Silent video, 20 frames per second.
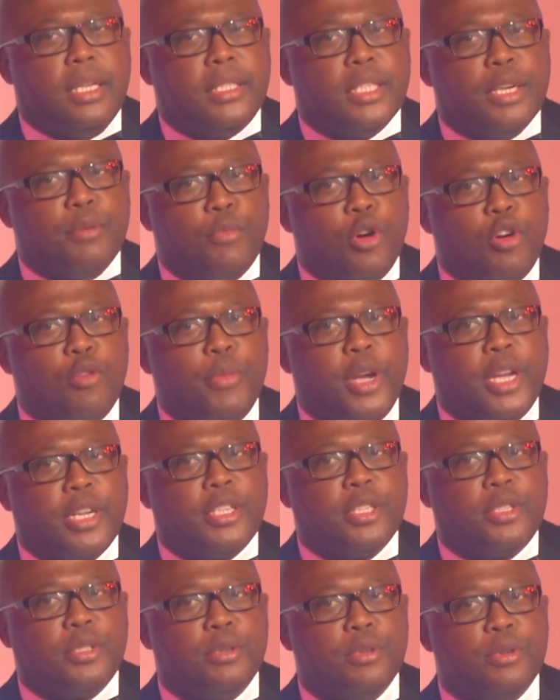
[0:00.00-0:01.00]
it's a
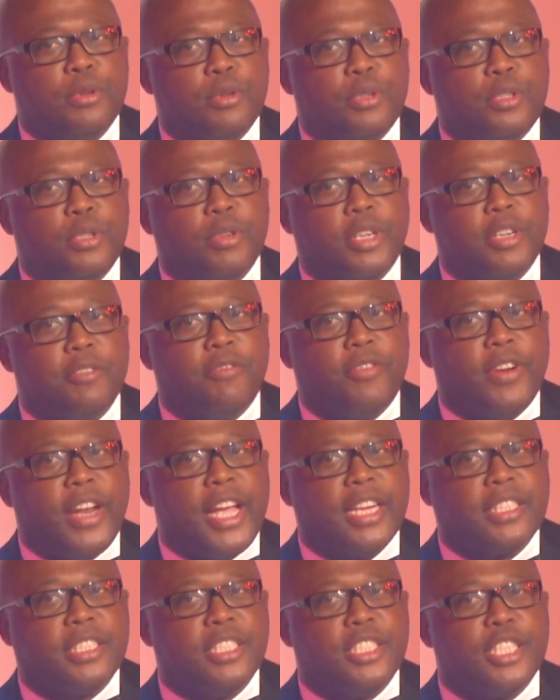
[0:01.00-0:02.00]
moment to
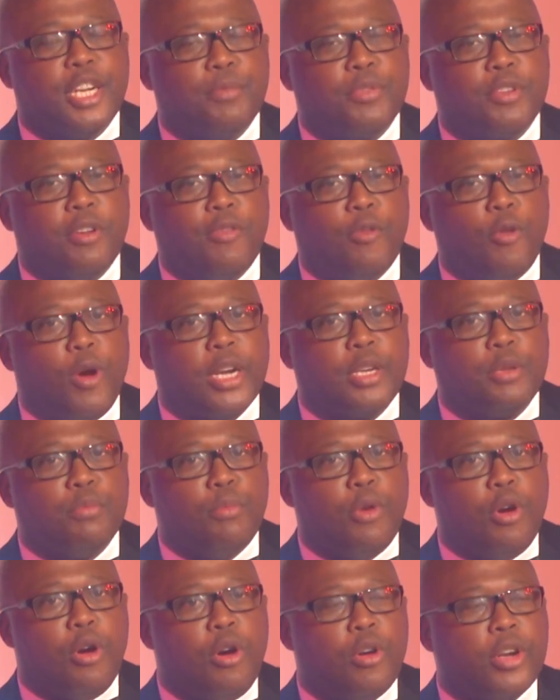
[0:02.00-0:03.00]
reflect in terms of what
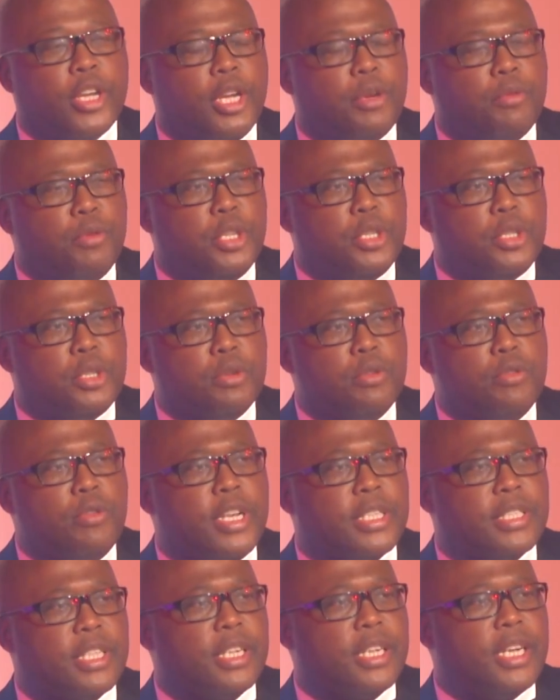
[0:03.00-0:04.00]
more can we
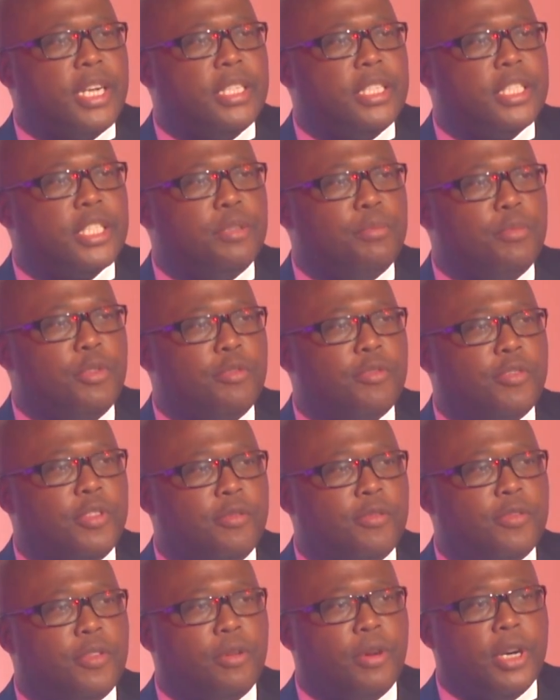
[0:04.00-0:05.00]
do as a country
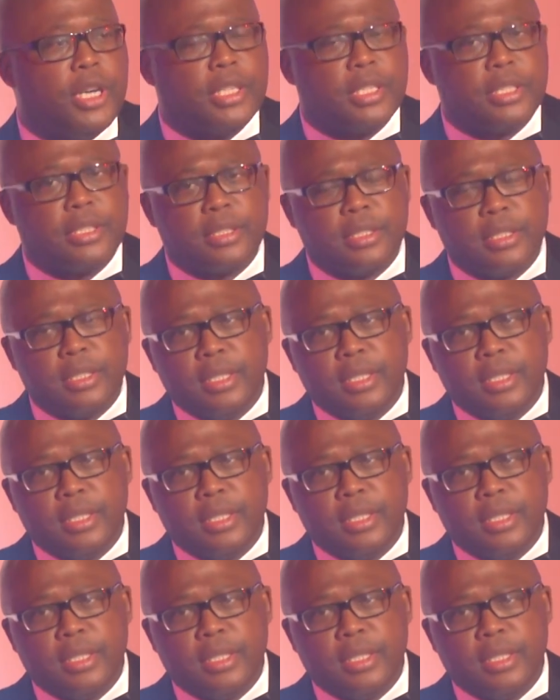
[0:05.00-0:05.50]
moving forward.